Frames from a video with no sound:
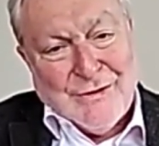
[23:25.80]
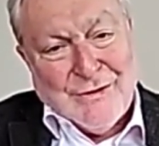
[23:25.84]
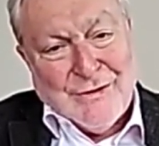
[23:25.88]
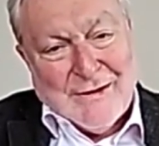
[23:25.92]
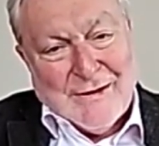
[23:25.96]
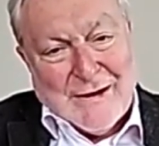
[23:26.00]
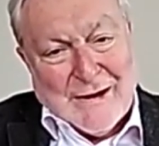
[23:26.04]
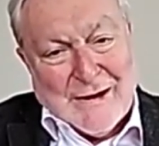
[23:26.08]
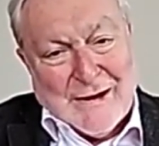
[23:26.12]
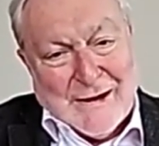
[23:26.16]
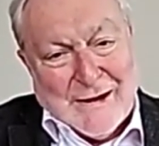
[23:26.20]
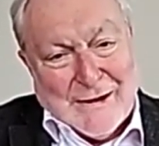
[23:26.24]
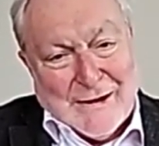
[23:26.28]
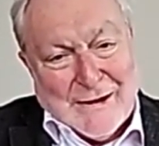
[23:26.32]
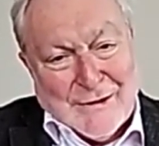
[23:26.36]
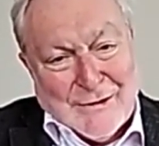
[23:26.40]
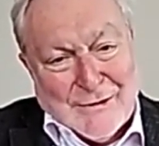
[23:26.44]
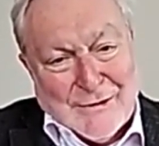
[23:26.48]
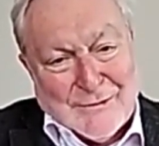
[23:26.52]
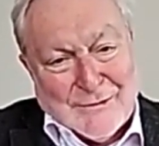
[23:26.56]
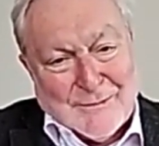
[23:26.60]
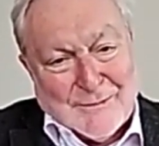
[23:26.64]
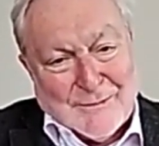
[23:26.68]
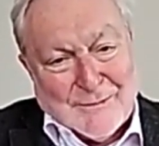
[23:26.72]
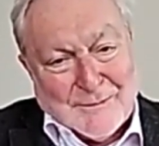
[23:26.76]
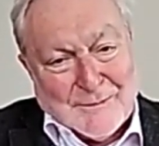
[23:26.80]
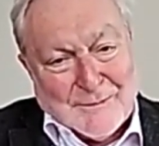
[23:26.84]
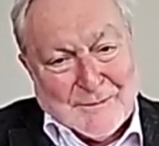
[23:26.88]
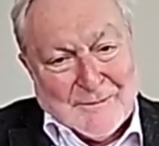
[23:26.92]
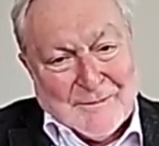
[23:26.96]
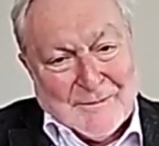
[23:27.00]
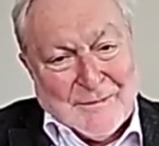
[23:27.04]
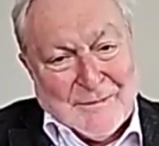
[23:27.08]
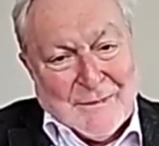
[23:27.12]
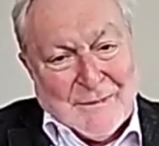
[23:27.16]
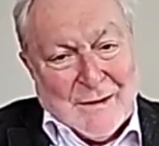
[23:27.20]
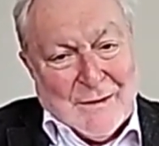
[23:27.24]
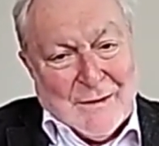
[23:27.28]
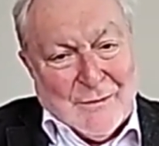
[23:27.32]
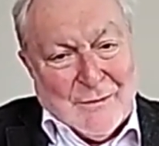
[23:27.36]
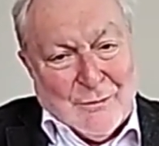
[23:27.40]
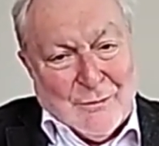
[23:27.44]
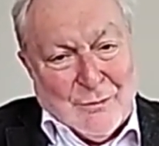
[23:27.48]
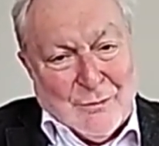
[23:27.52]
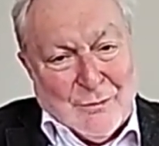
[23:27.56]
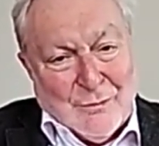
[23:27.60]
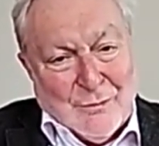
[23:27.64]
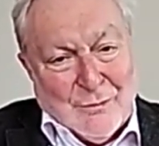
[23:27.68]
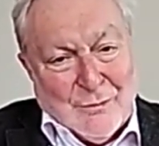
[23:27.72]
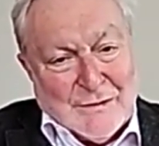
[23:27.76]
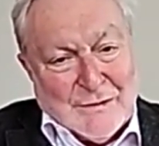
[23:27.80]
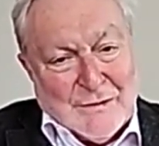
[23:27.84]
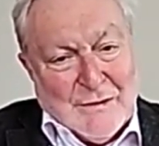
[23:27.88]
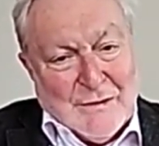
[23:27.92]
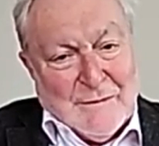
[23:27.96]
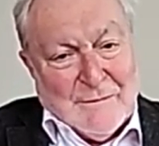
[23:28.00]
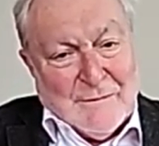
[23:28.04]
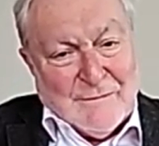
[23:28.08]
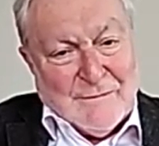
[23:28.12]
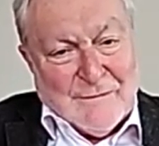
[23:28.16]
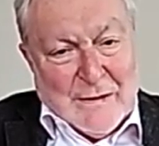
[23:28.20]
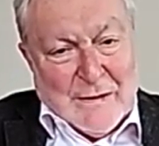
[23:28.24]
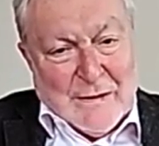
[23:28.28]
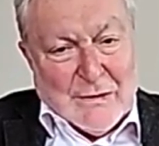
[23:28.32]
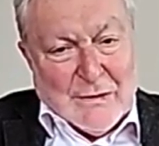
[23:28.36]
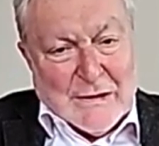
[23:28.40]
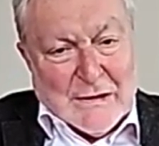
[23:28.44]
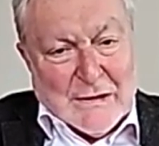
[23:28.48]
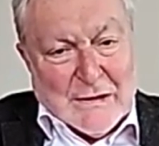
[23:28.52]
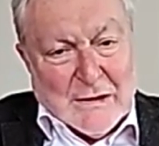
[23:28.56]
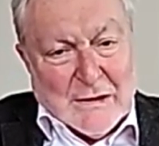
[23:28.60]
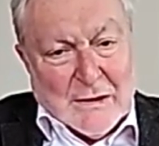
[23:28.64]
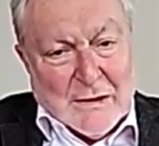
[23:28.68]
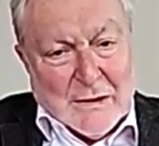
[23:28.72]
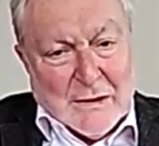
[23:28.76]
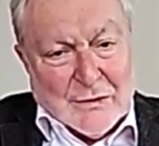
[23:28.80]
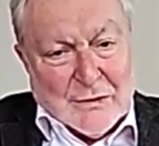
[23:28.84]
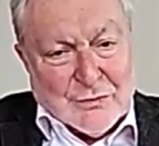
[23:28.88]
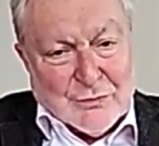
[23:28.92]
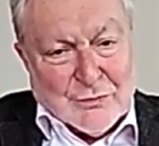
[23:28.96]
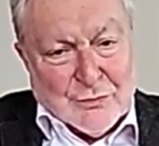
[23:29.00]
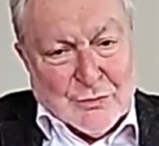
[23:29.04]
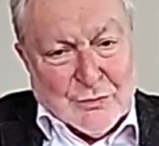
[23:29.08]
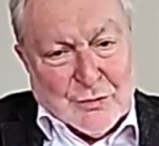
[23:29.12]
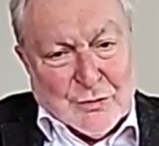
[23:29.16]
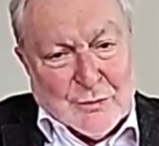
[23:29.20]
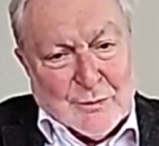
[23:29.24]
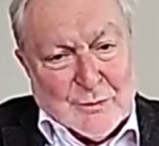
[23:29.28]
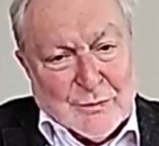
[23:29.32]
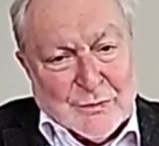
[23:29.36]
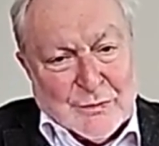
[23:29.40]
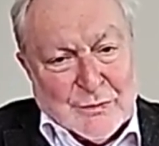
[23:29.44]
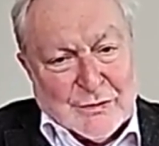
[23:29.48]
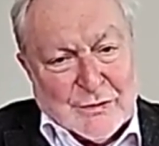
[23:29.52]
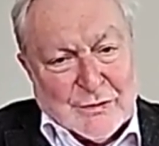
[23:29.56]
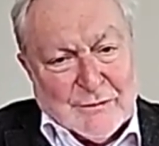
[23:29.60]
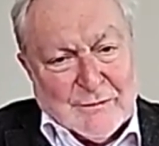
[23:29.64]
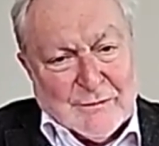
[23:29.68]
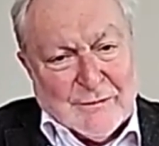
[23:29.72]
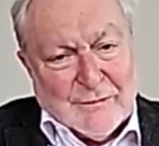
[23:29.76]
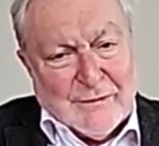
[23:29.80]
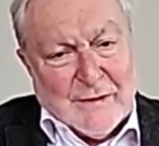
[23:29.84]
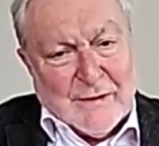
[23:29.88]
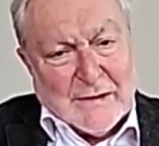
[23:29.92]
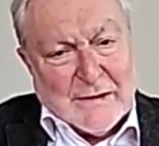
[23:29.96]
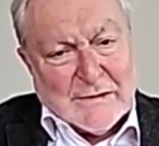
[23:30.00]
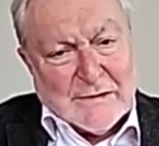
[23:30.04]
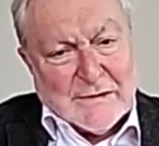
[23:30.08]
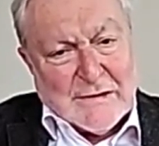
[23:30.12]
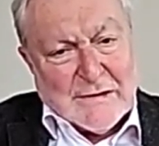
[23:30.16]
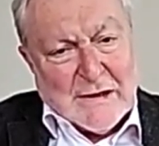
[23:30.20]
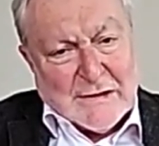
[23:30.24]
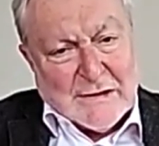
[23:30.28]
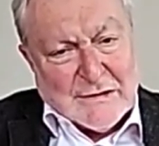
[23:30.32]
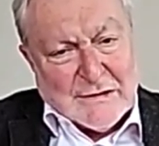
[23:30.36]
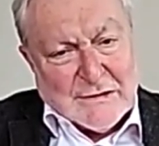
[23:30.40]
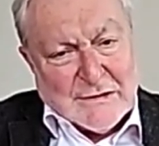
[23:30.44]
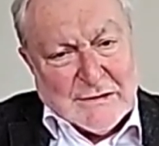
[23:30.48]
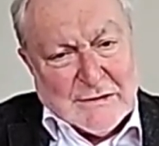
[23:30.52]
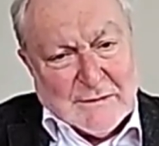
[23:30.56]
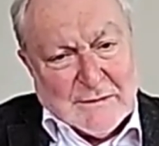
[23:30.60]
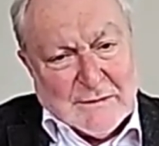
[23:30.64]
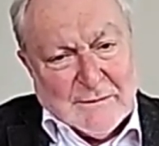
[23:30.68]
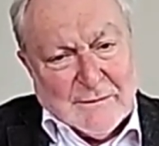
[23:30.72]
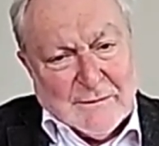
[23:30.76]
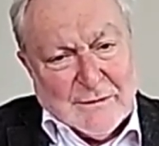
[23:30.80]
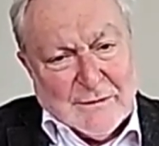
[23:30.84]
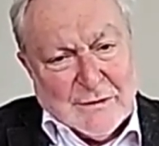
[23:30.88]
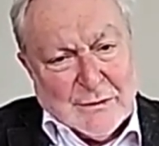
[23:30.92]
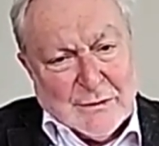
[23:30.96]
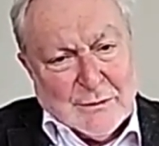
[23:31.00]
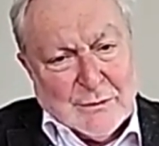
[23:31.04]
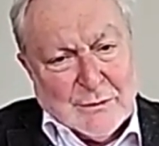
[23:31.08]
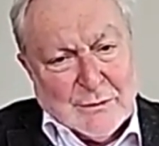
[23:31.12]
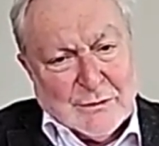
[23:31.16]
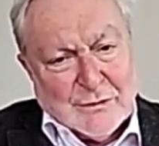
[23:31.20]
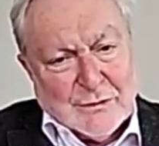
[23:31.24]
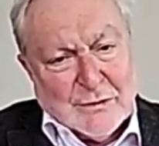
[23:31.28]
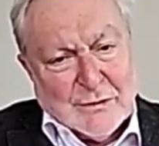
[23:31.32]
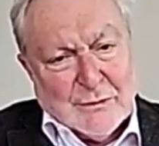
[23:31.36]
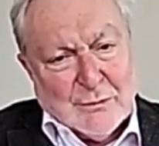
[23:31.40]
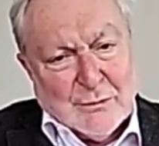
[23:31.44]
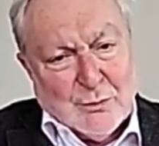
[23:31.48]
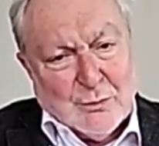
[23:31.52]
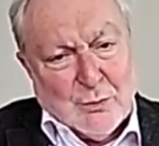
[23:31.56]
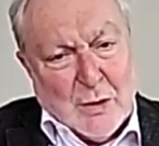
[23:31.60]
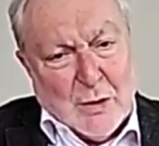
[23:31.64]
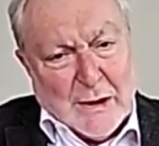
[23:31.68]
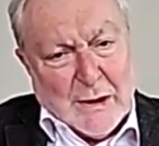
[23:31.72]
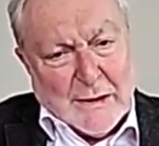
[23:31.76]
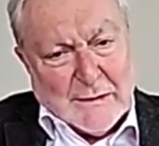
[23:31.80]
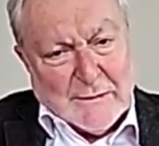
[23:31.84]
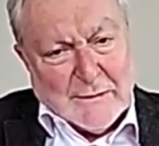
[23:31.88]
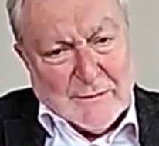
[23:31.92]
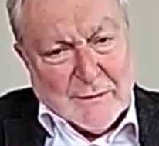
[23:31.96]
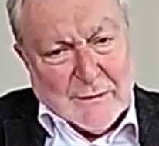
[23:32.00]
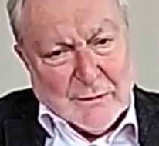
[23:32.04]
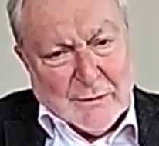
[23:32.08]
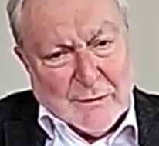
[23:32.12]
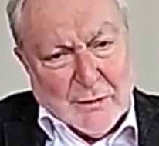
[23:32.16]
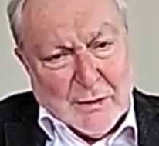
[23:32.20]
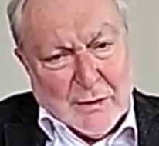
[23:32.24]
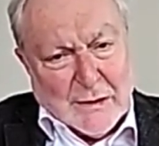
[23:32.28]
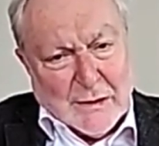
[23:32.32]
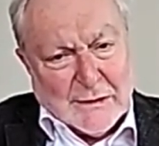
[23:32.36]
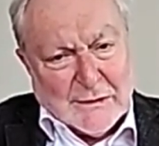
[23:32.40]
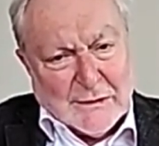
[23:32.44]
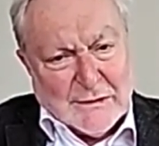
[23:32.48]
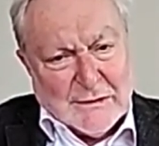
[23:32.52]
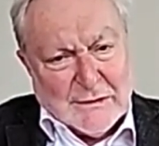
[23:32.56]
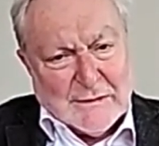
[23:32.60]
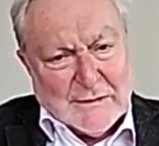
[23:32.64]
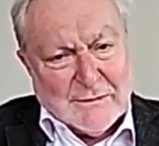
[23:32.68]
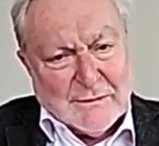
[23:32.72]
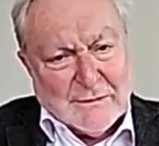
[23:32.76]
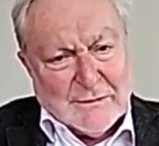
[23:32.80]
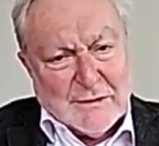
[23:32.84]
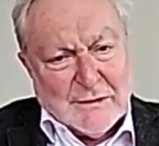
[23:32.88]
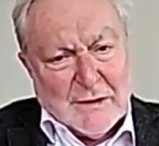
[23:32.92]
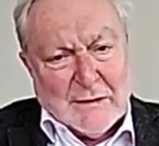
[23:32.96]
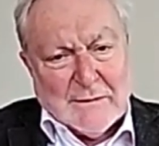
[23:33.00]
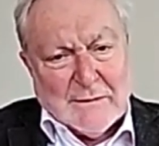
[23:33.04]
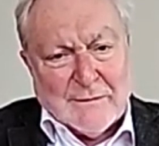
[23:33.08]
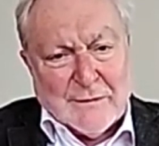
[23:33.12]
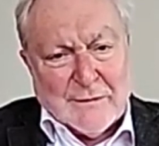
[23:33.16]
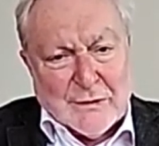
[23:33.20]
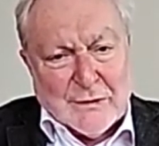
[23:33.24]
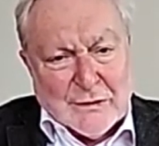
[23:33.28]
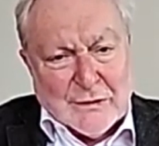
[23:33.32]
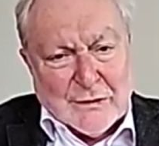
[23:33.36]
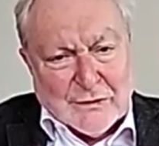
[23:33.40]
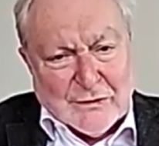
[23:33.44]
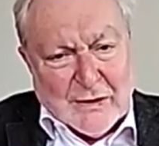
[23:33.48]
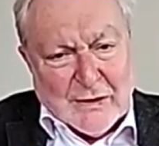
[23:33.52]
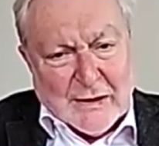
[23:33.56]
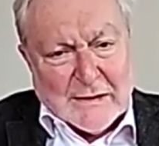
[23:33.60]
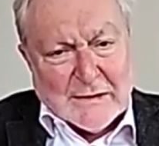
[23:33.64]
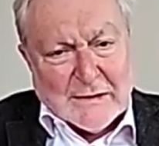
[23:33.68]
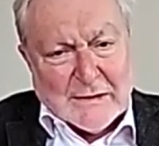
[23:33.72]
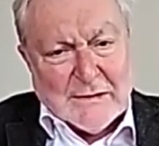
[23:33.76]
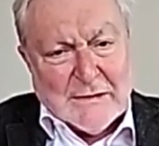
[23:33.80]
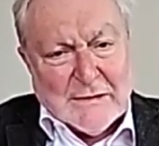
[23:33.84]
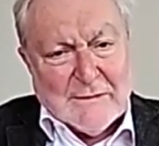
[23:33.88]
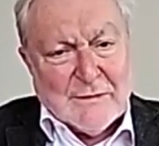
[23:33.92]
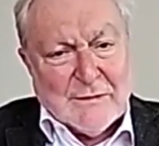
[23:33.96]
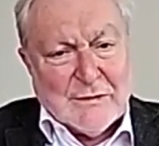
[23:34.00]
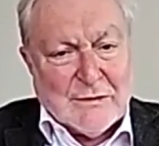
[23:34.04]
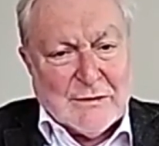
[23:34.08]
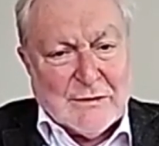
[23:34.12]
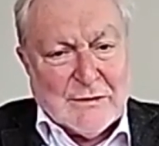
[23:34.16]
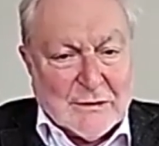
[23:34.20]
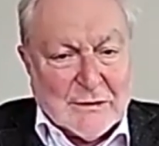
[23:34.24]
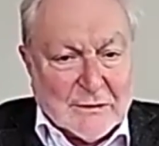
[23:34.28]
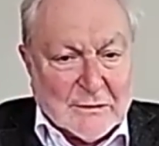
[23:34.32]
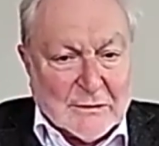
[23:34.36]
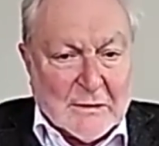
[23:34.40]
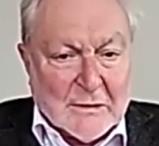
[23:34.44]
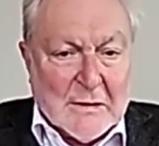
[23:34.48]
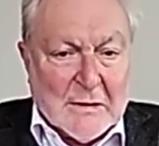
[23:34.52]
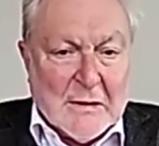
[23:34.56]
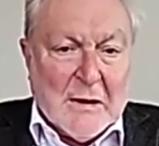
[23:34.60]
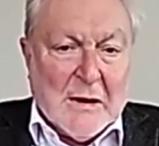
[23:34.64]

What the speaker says: care home with very large rooms and fantastic views and a wide variety of diverse activities,